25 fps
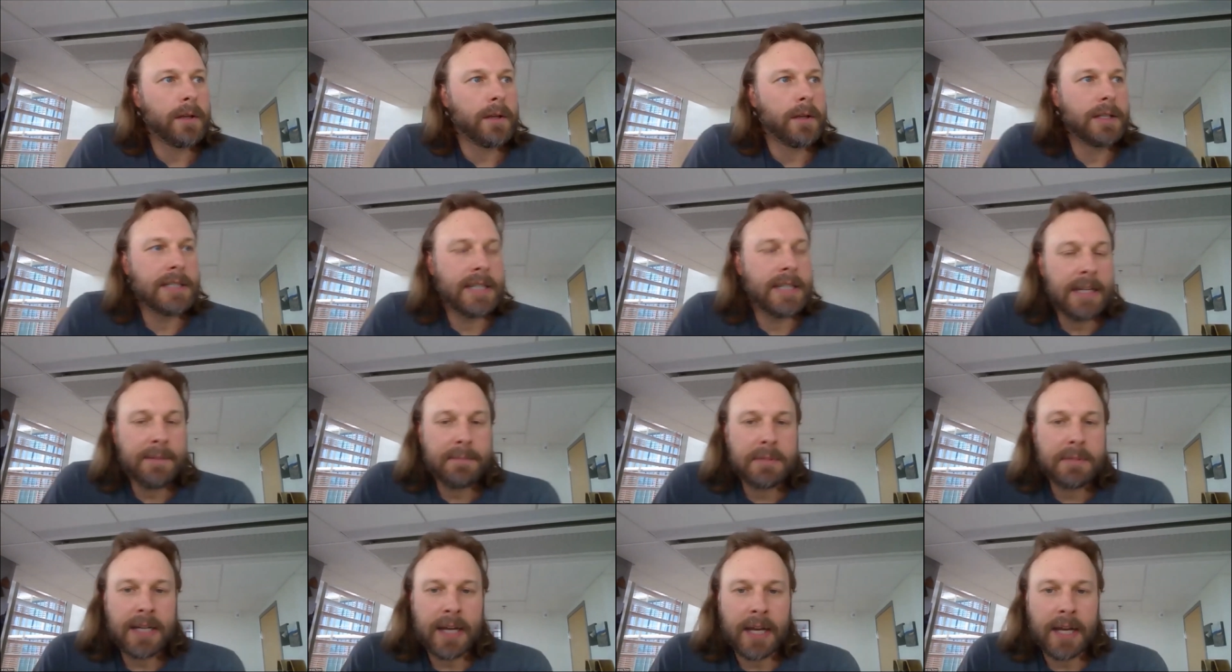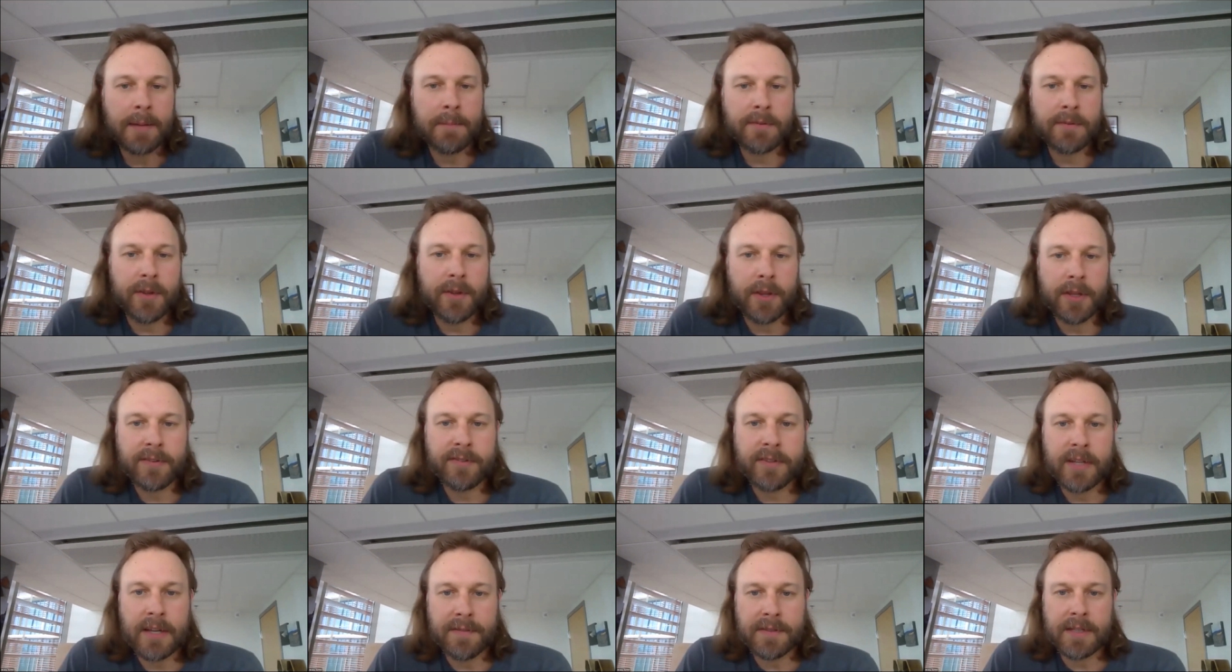deep time, so the
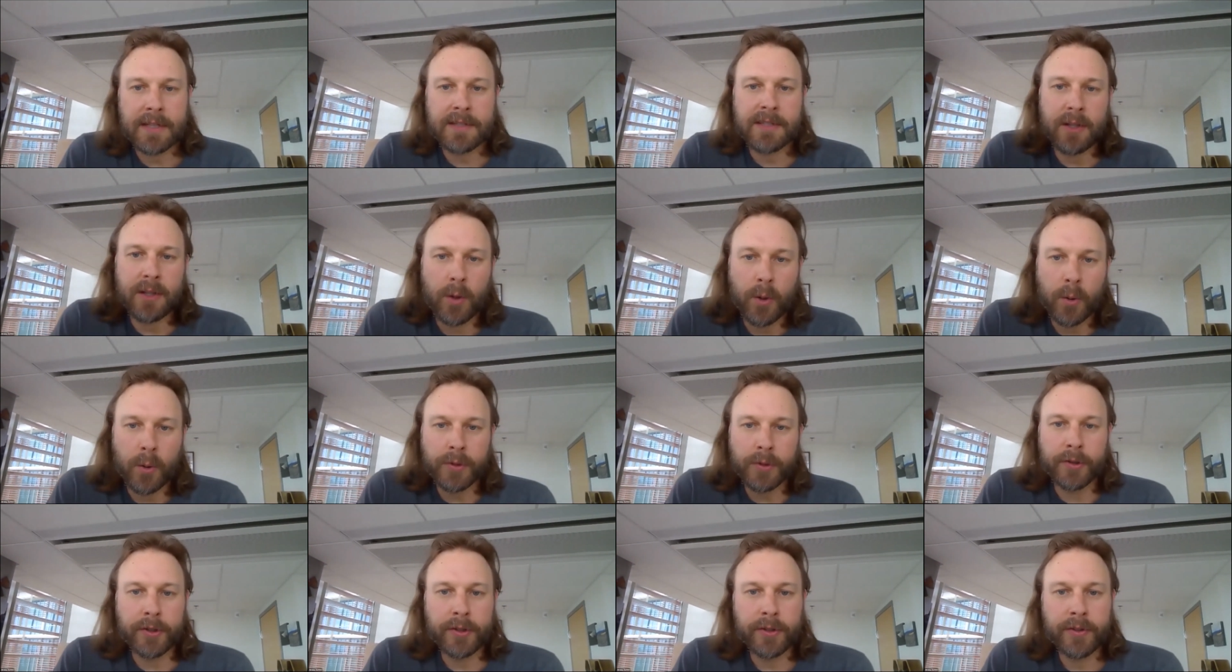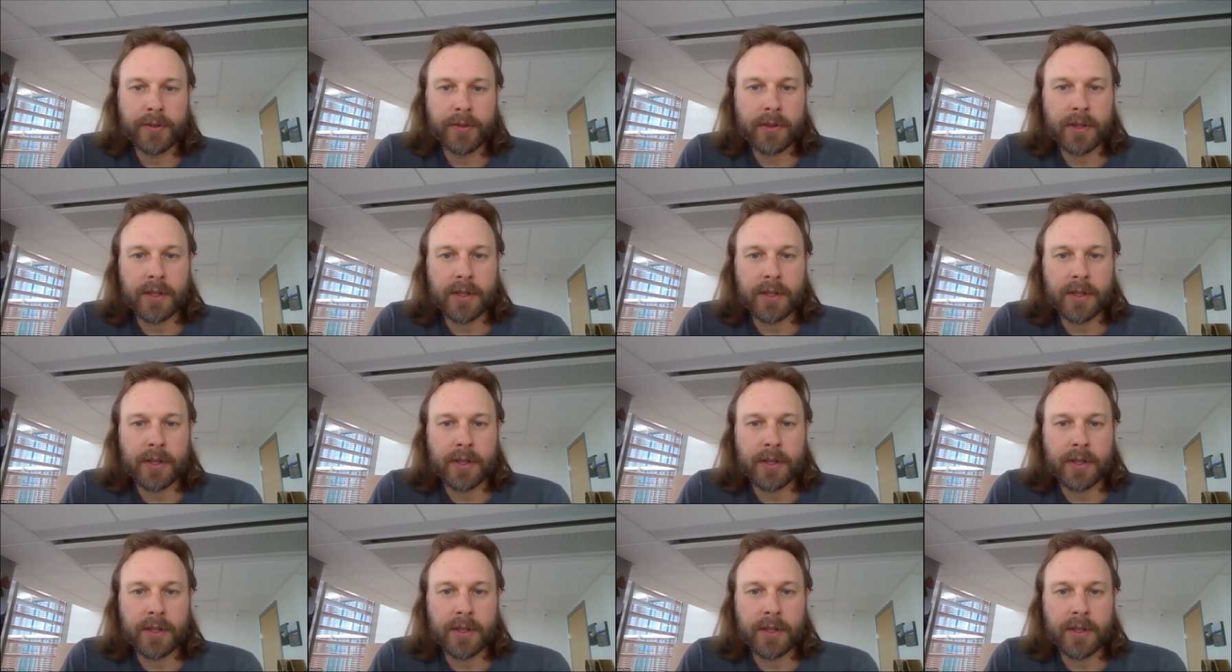stuff that's older,